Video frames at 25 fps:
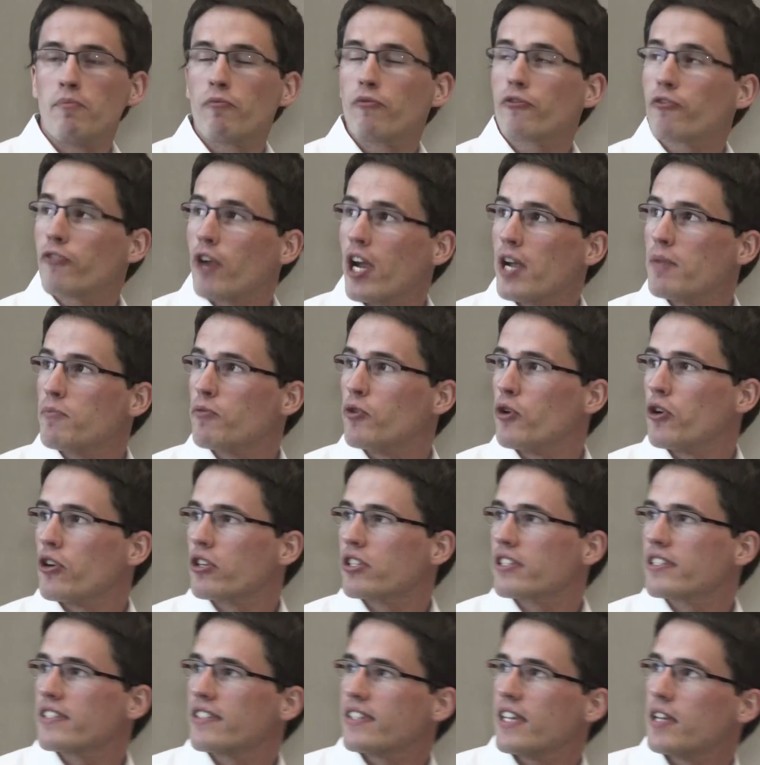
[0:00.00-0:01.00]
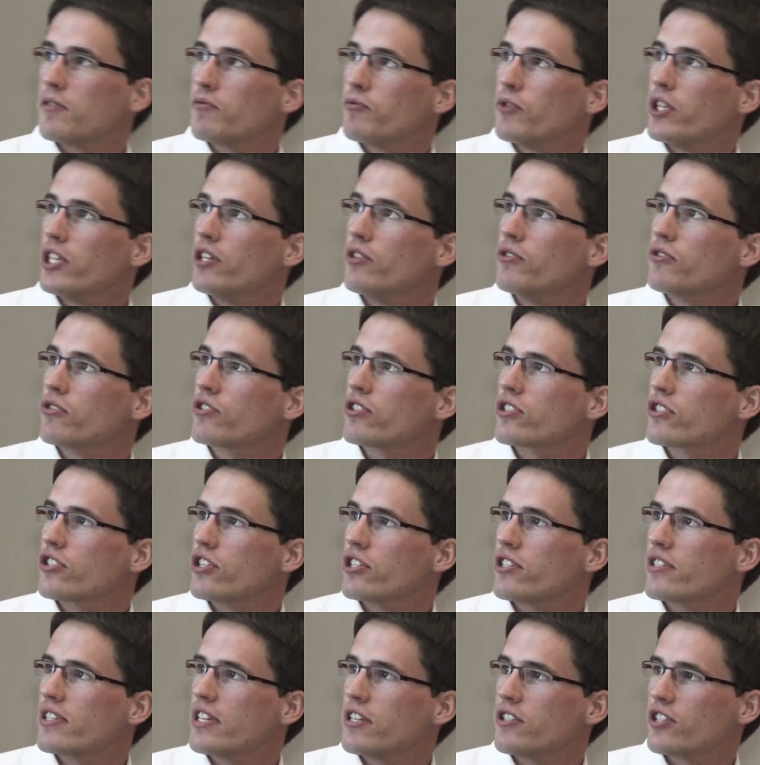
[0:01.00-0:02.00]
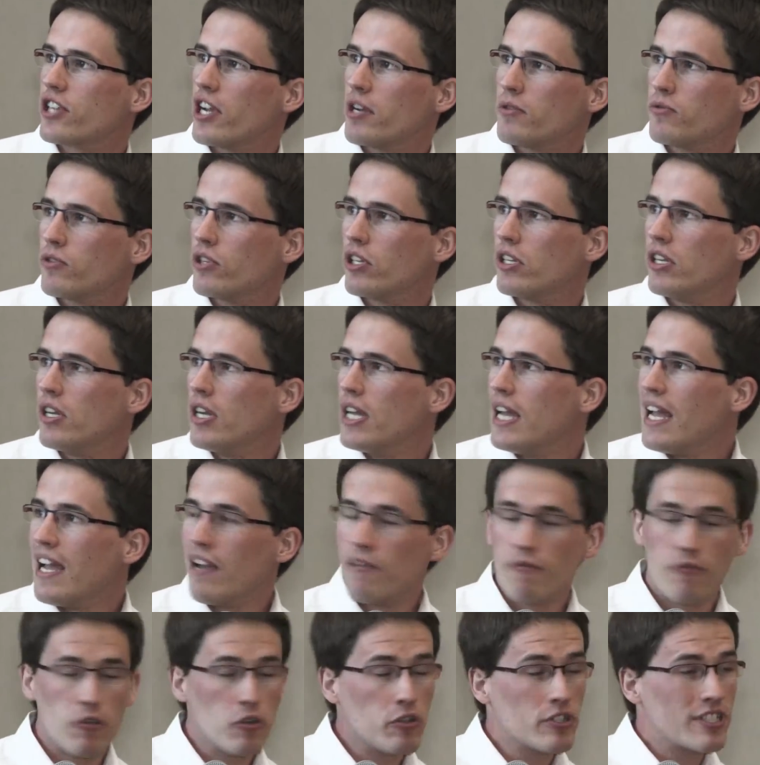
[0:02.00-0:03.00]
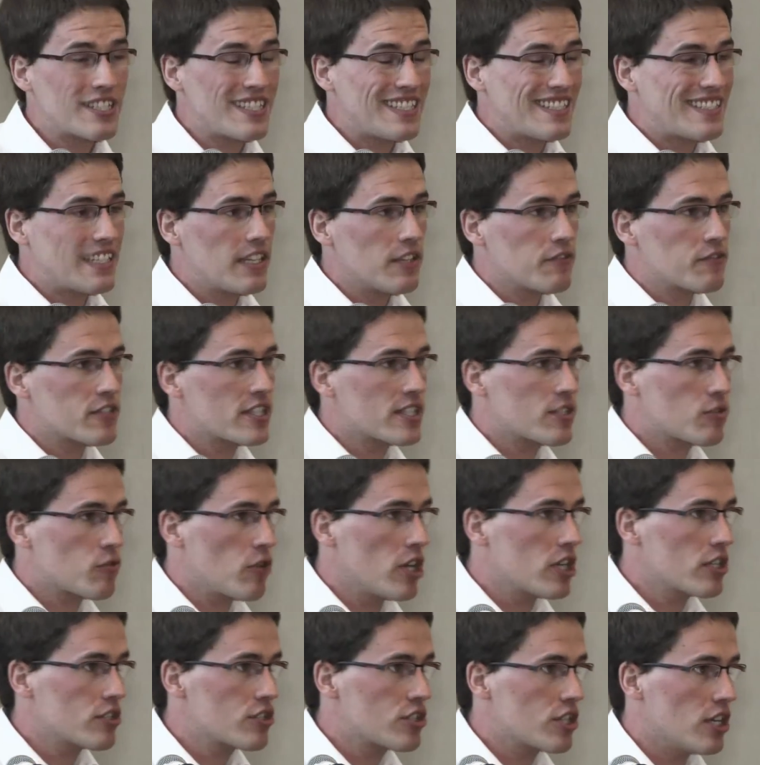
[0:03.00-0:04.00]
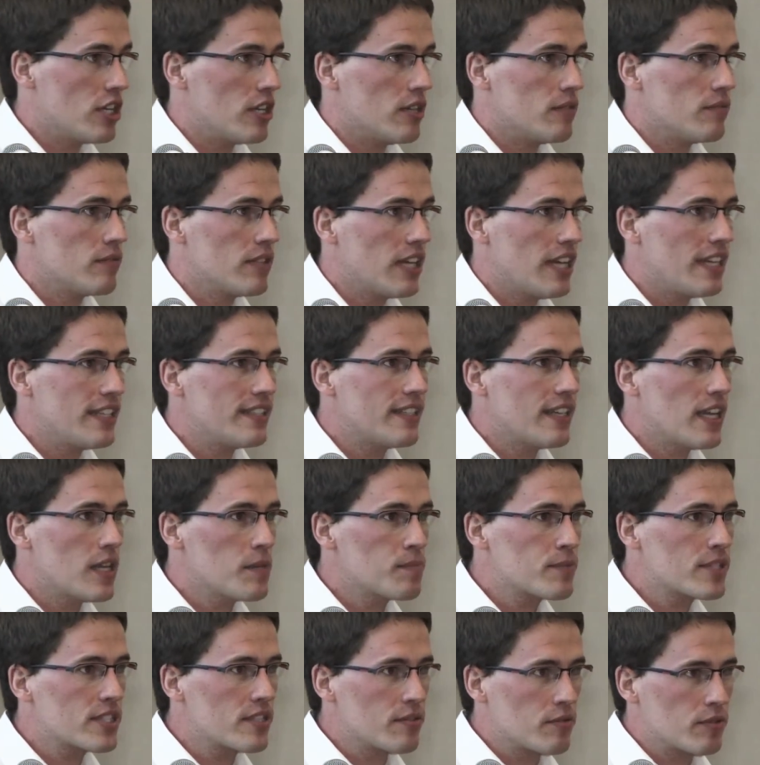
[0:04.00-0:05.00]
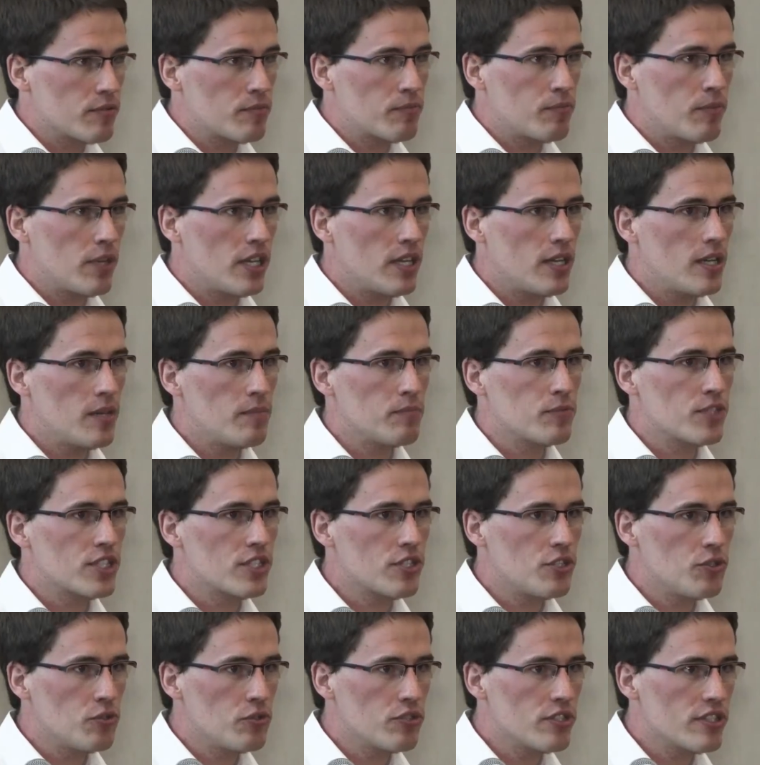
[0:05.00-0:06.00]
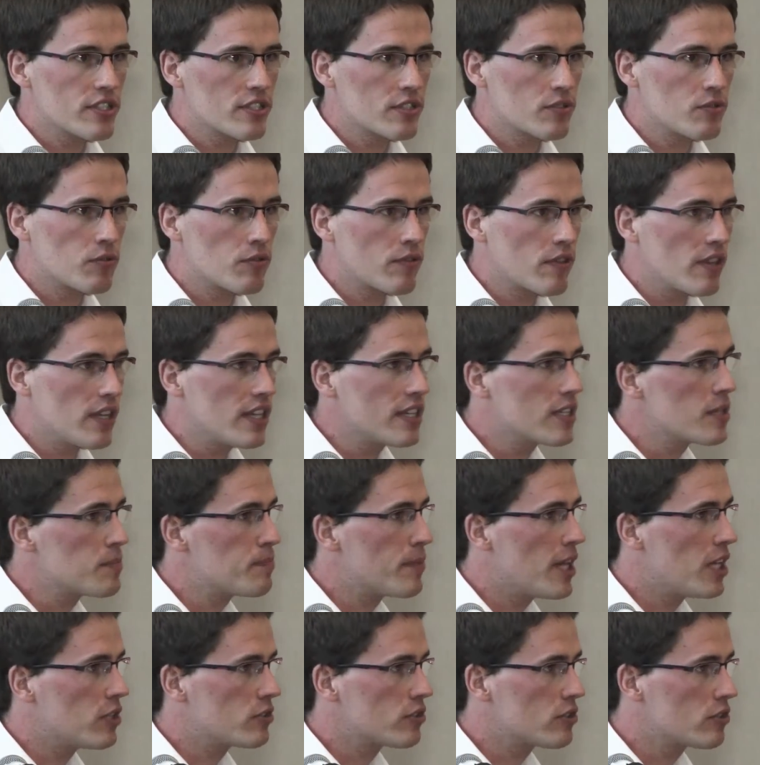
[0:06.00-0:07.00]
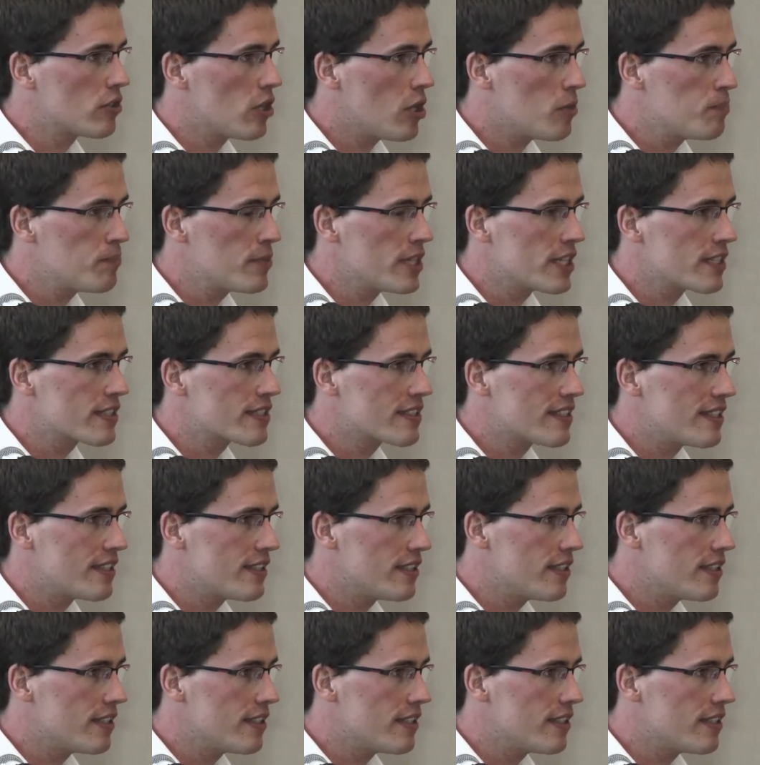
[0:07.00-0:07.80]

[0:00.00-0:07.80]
frameworks that we use just in general. First, it gives structure. It helps the students to think about topics that